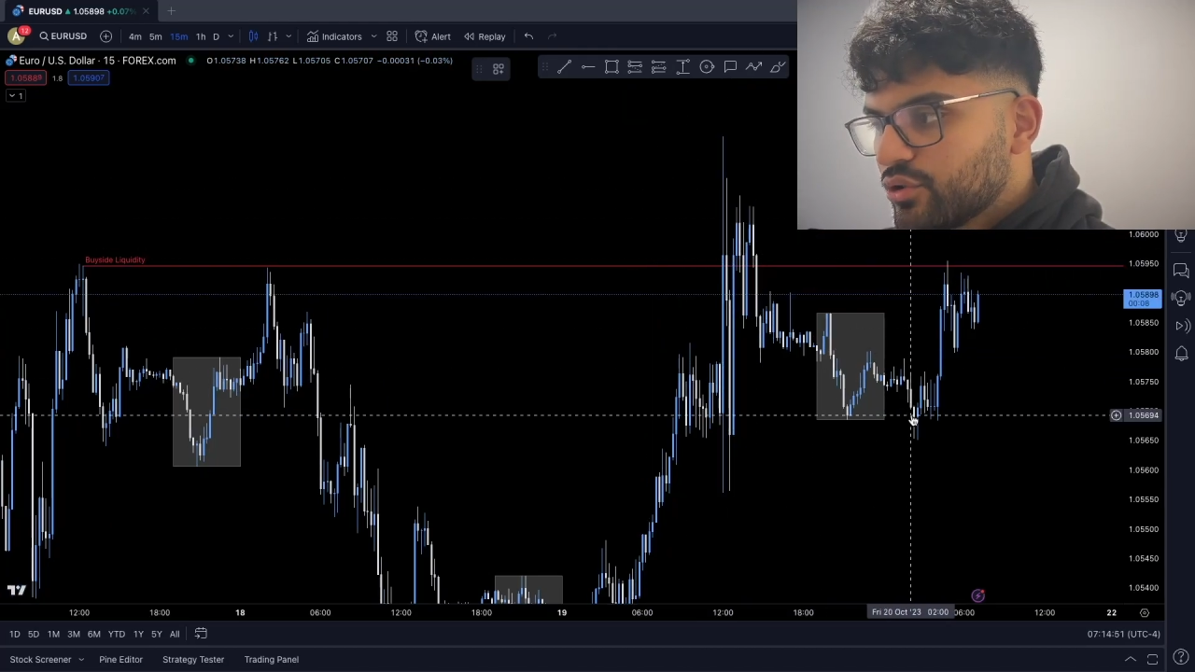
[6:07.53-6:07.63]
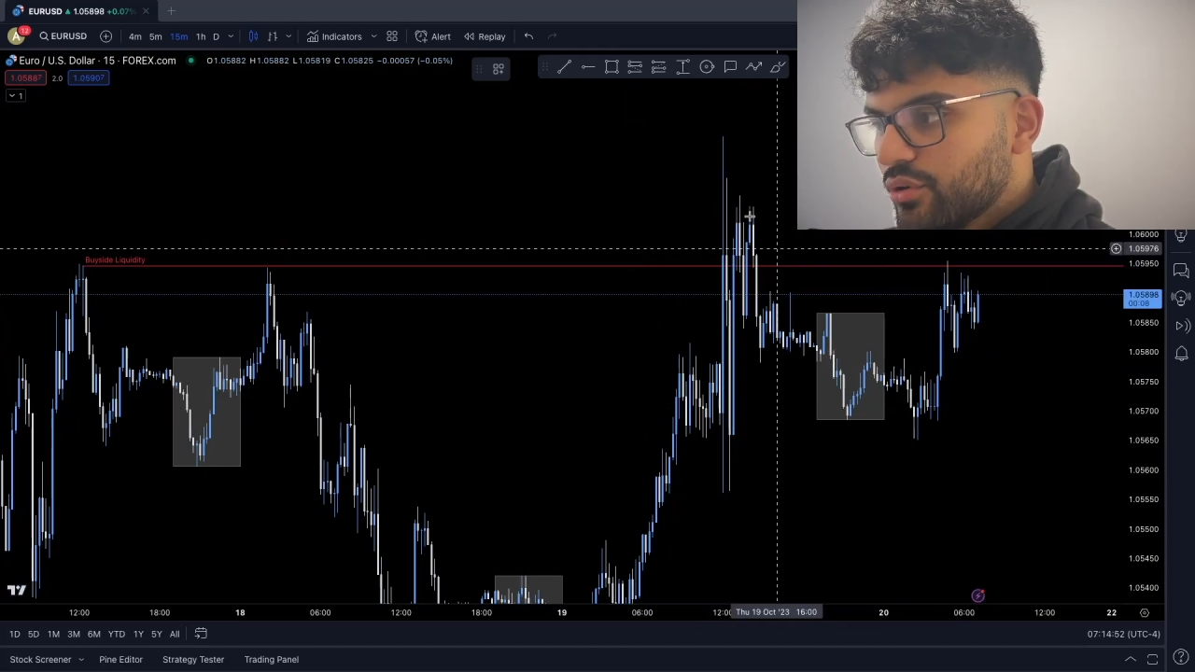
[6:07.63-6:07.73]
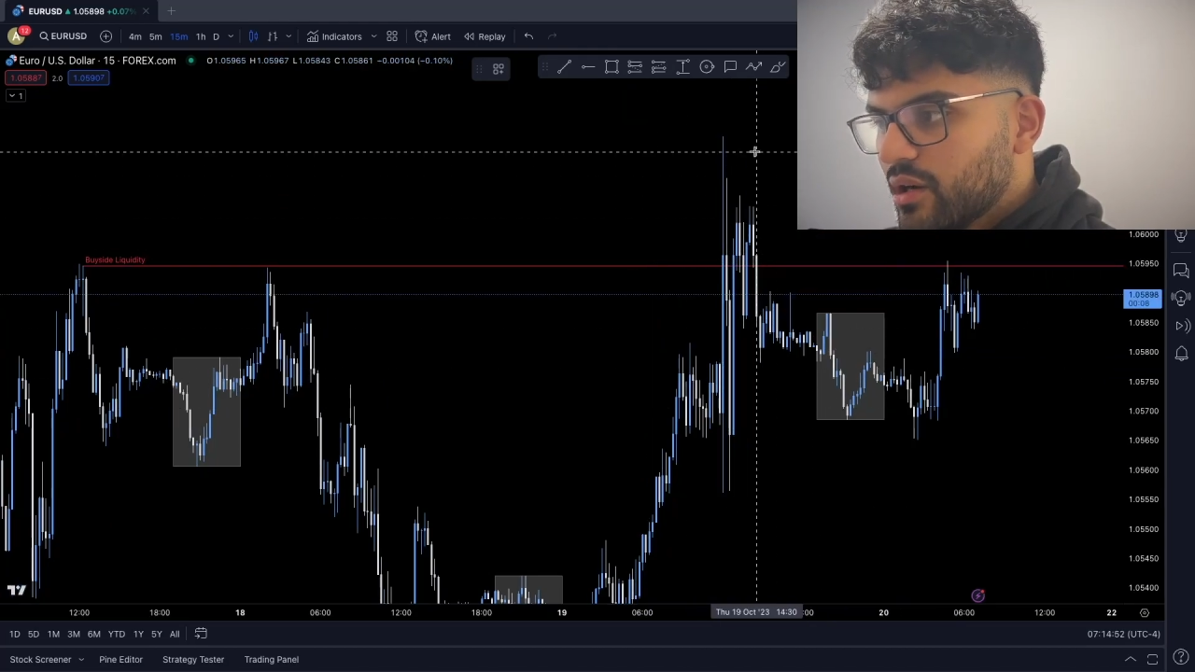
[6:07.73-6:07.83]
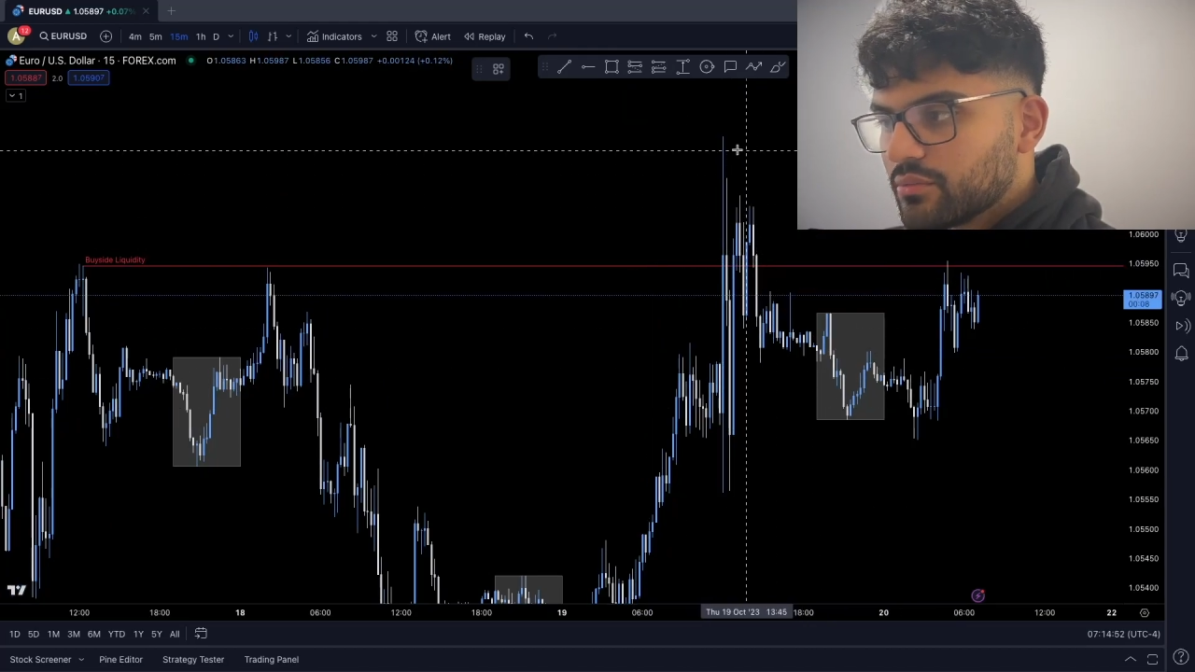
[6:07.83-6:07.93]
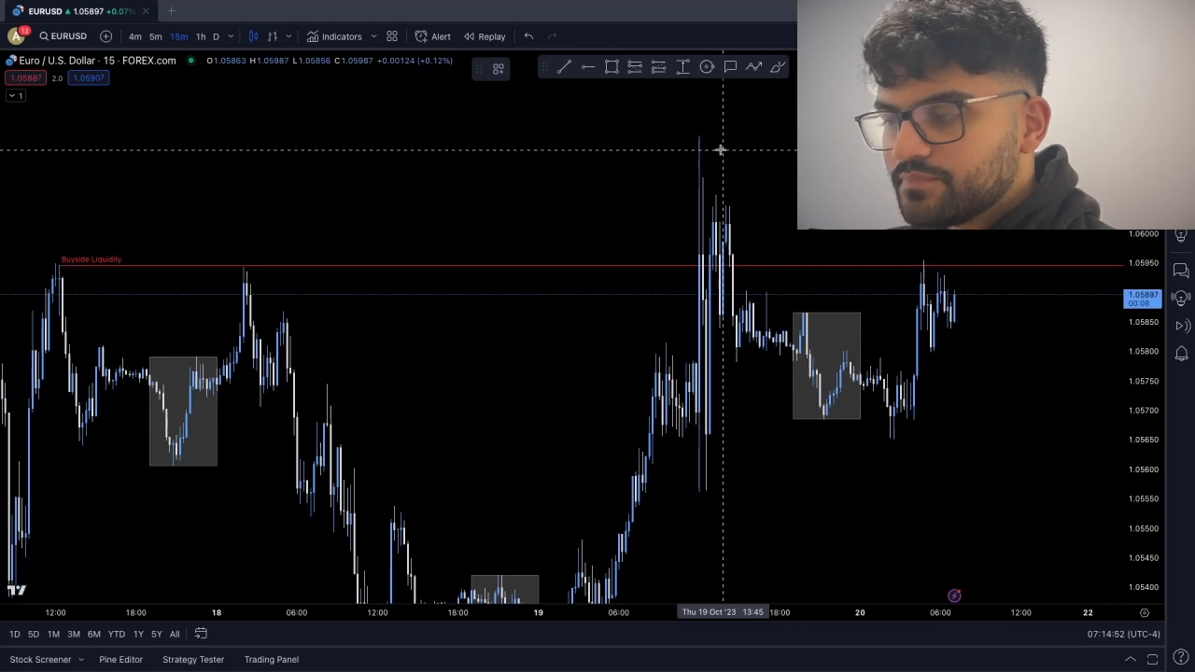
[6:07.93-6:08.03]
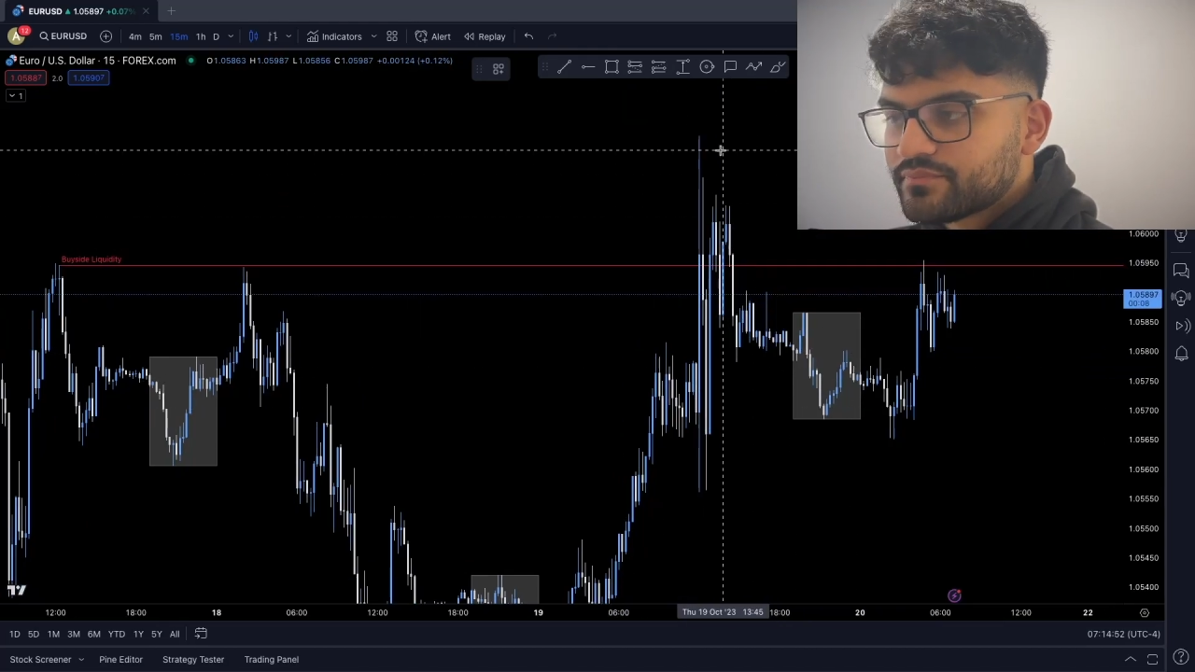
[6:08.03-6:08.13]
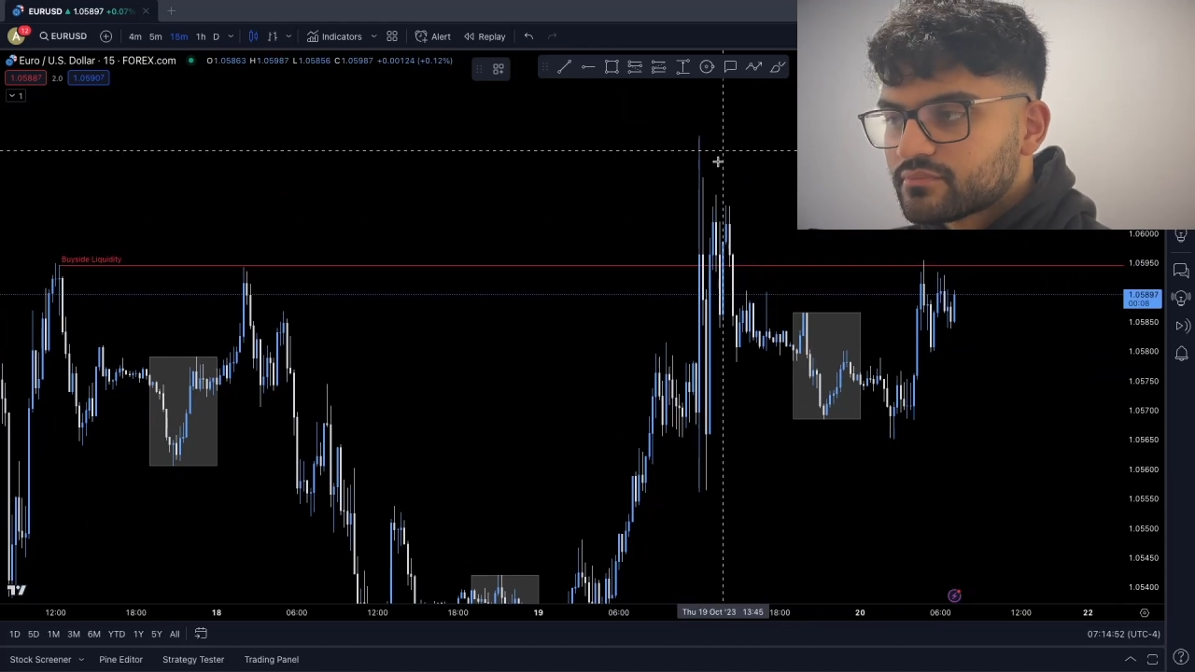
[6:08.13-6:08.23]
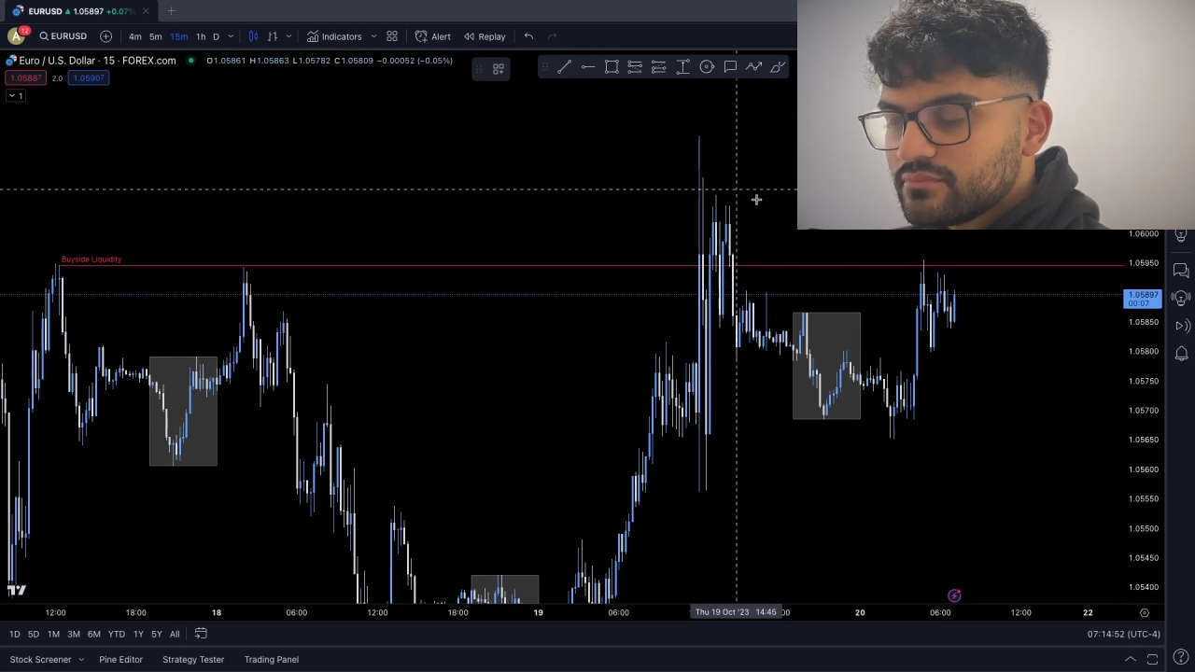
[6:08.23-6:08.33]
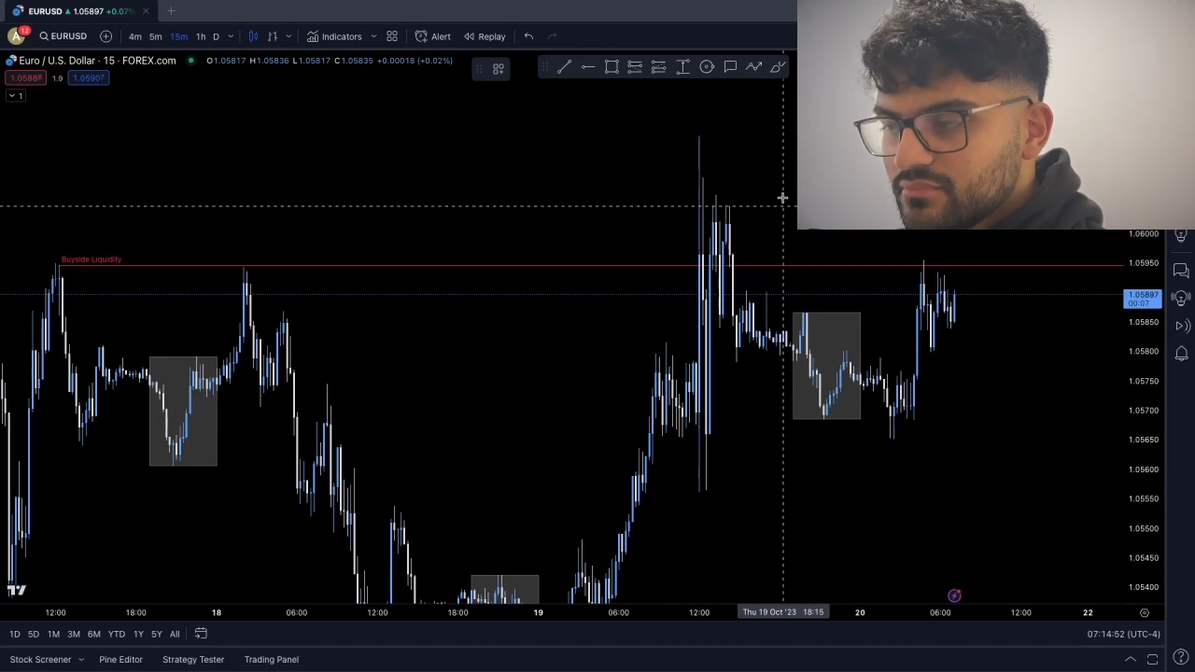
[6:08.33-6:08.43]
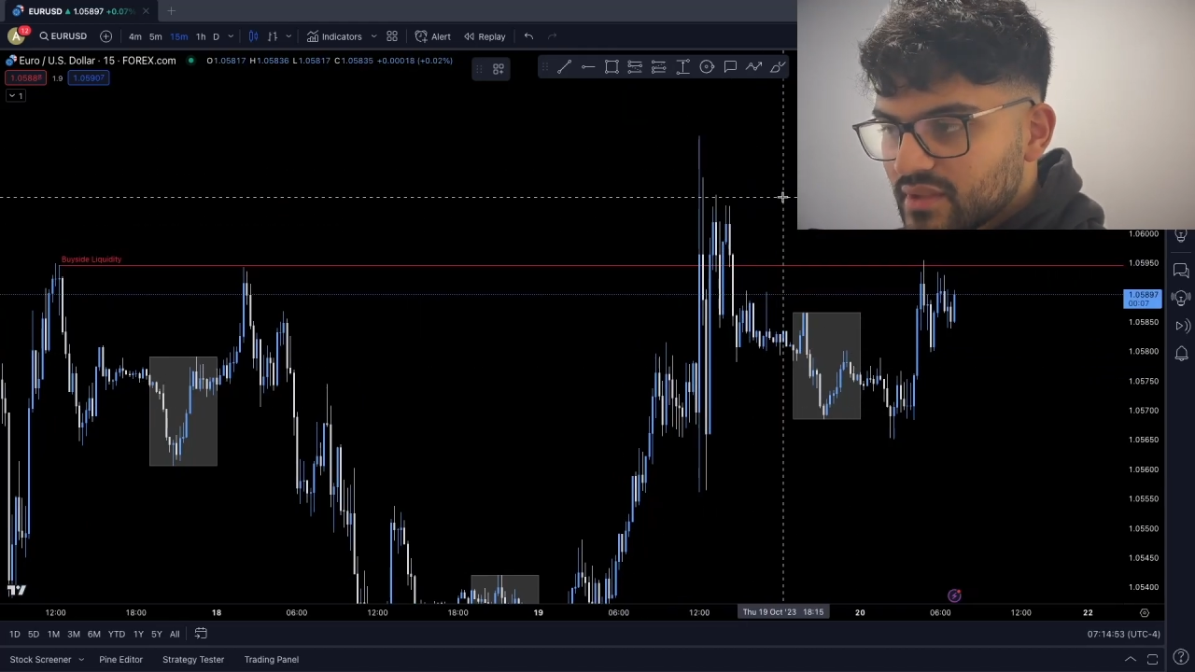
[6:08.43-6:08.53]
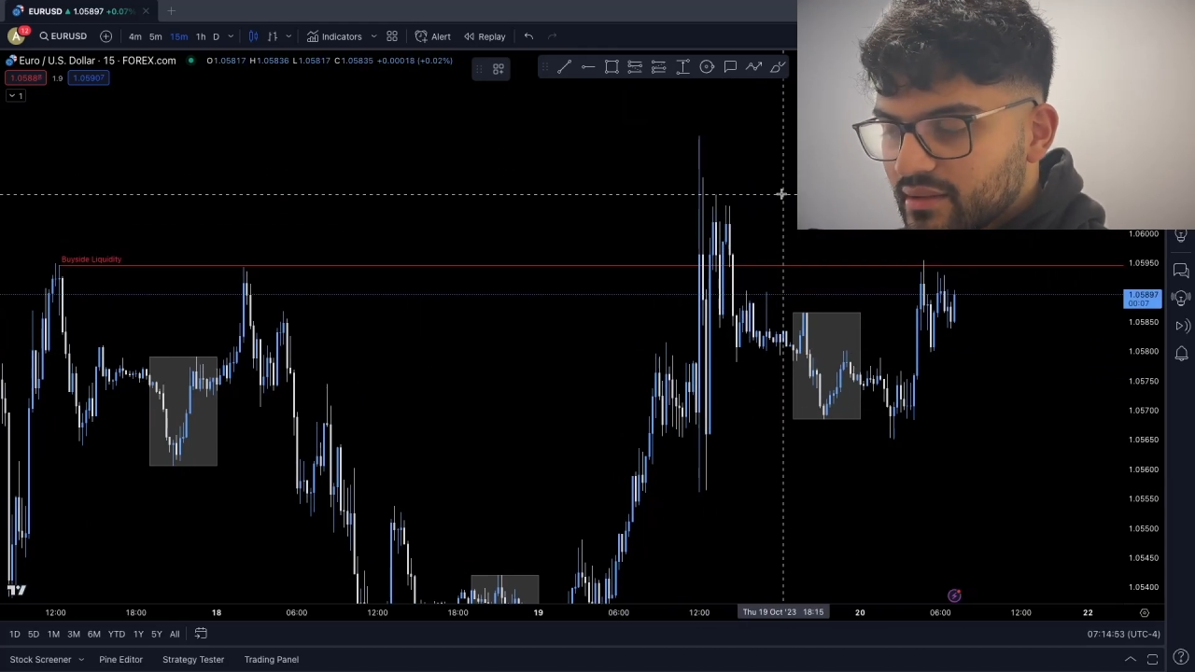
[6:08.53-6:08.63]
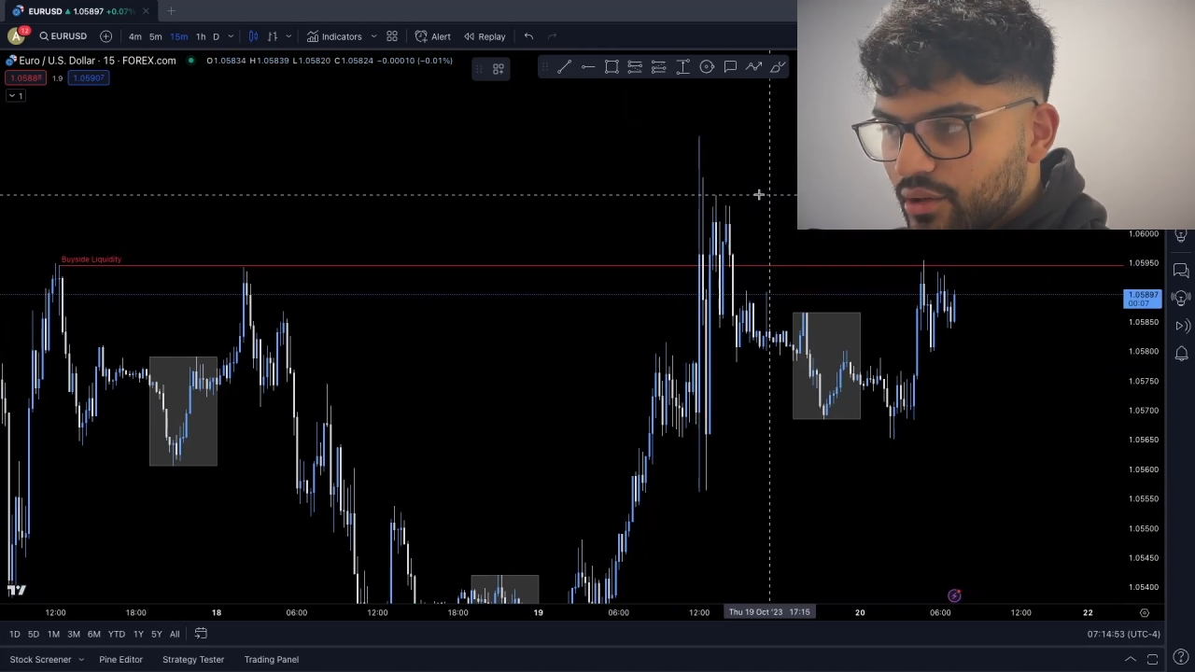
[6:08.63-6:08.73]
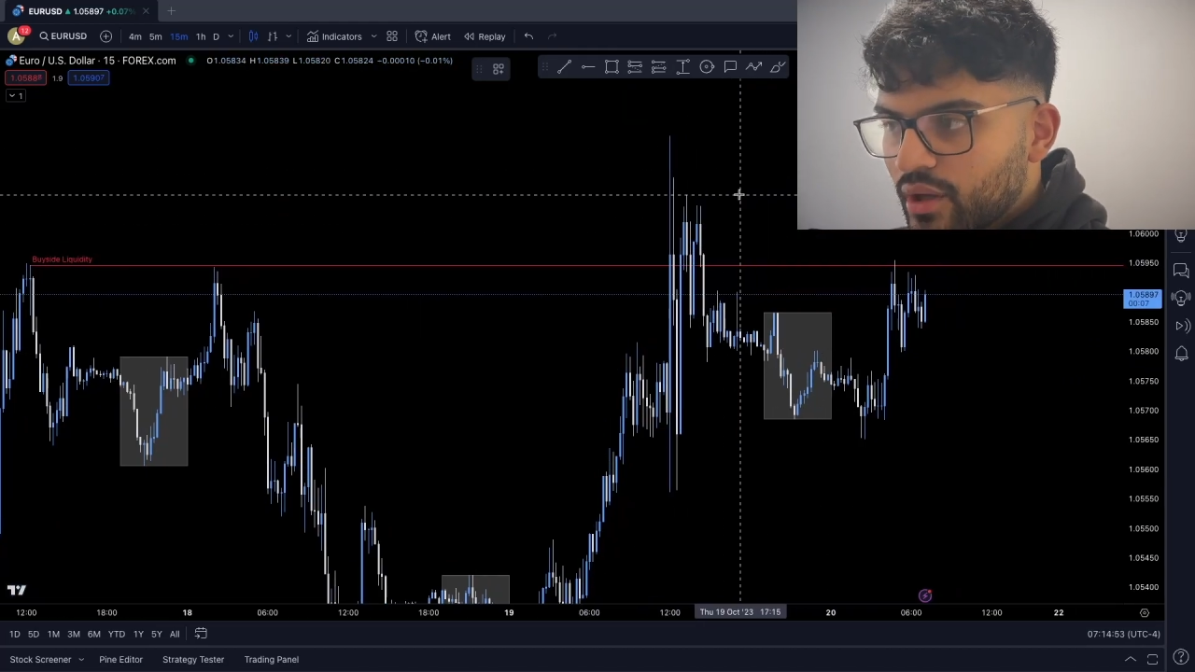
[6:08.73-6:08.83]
down. Now,